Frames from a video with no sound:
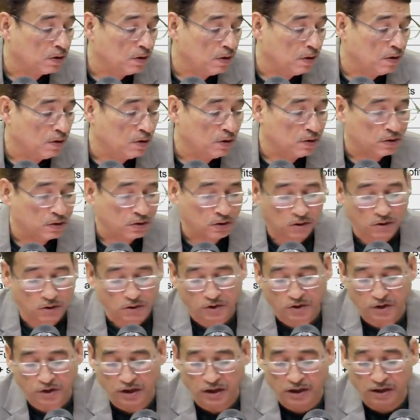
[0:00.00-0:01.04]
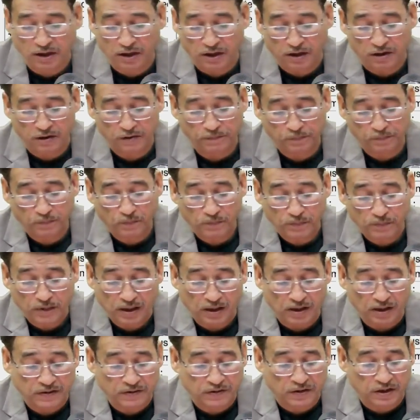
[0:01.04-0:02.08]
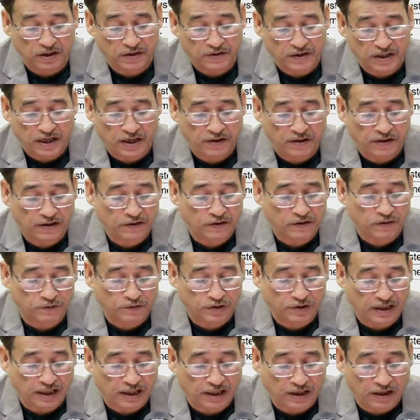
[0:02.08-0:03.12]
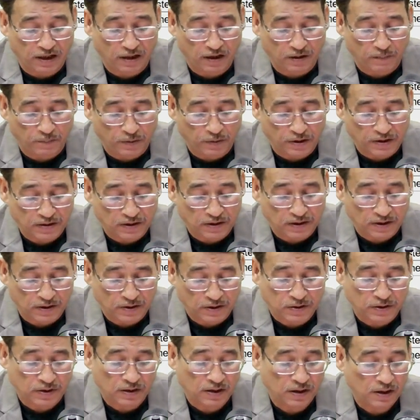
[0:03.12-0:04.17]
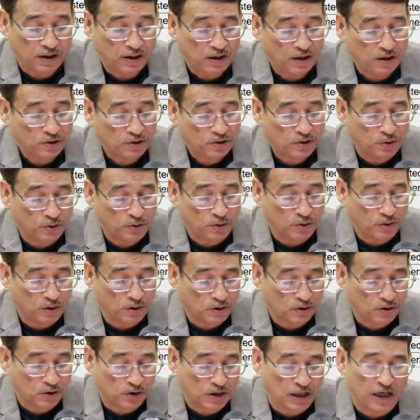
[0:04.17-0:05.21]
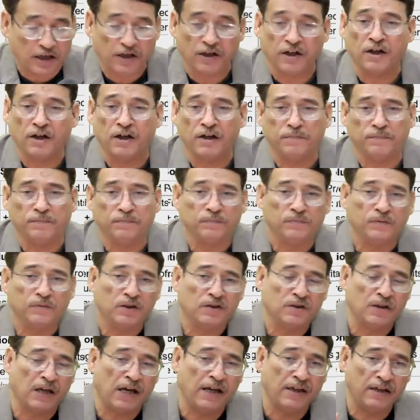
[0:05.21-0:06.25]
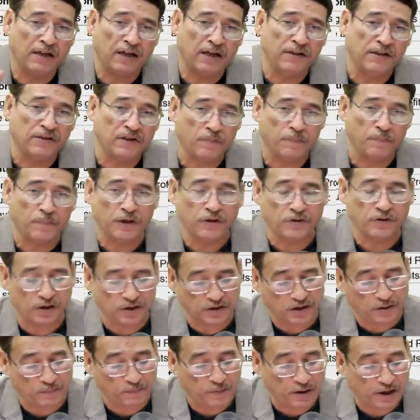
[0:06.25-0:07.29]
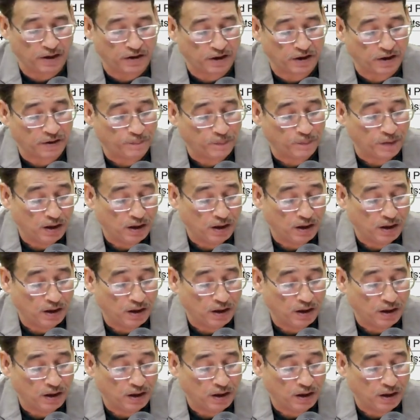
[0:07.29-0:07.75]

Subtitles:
So Sheena is desirous of selling her business to Shahira. Shahira is the purchasing party.